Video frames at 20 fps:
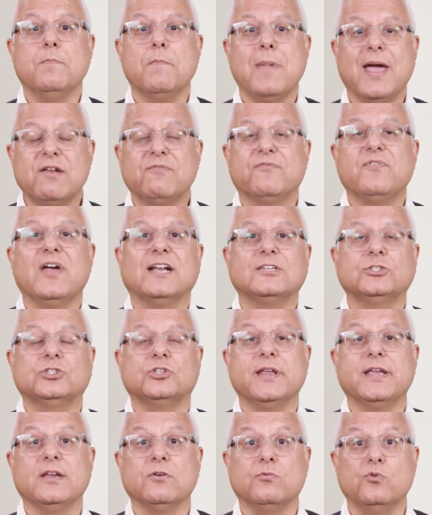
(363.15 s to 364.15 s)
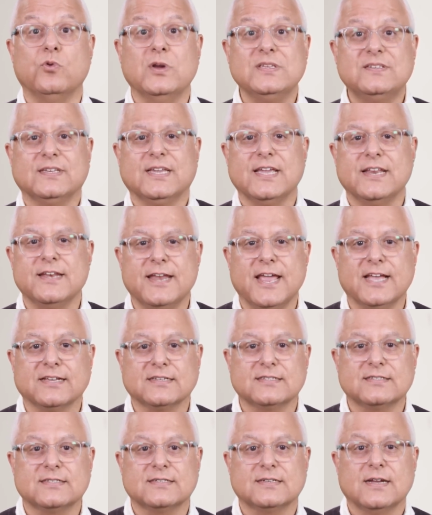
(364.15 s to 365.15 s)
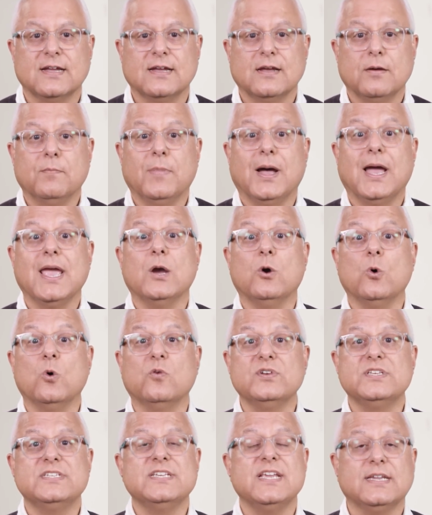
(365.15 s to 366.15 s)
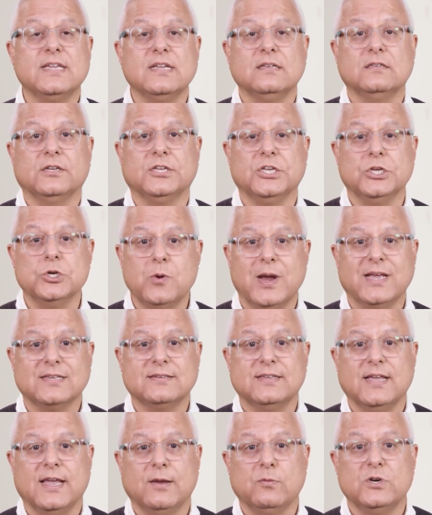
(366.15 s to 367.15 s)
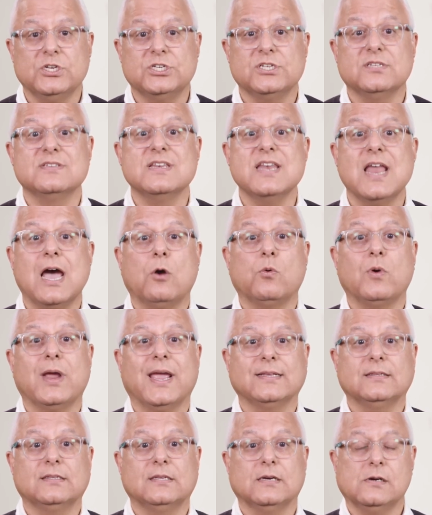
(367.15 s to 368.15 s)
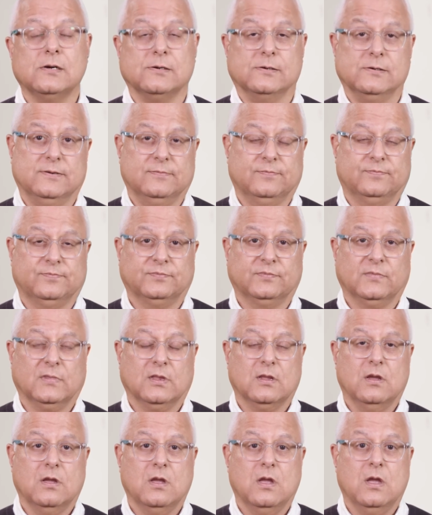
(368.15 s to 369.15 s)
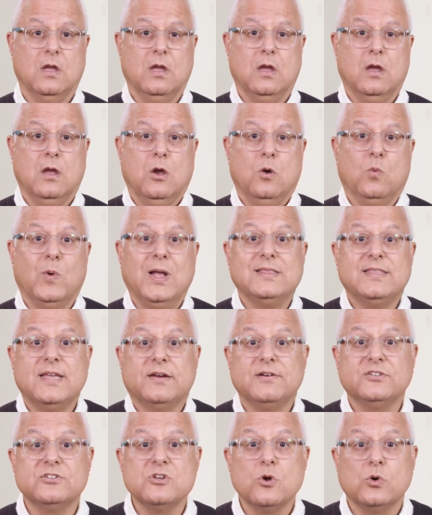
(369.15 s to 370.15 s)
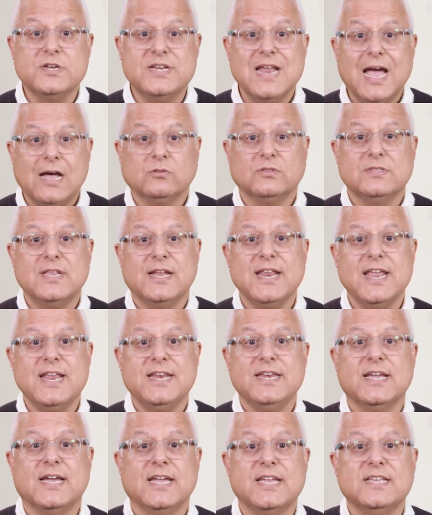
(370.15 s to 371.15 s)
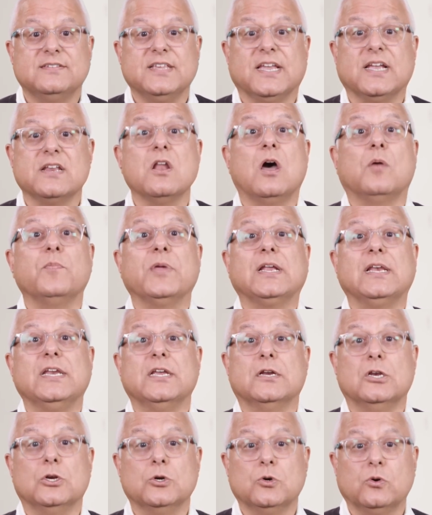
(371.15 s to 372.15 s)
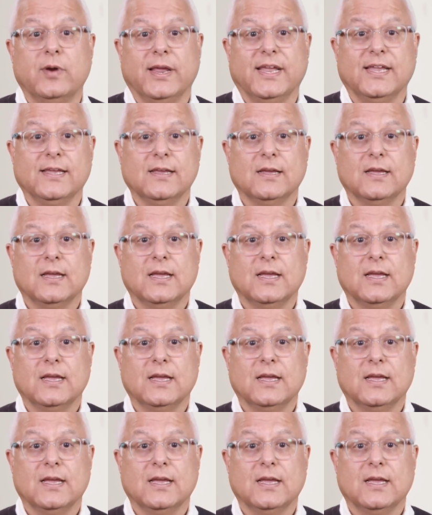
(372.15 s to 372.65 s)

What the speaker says: Manufacturing Risk Index by overtaking the USA, which is now ranked third. While there is no doubt that India is economically alluring,